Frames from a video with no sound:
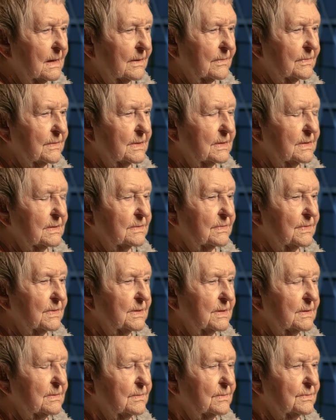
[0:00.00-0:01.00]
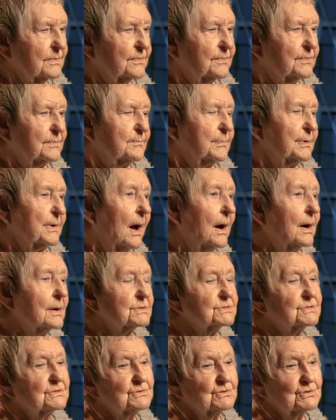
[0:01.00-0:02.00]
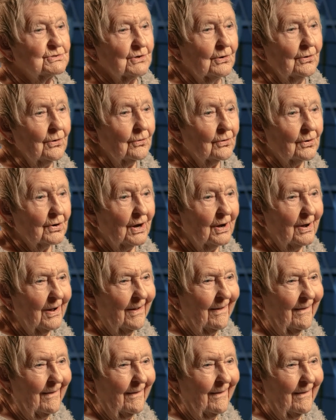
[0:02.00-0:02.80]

the, uh, the, plaza shook,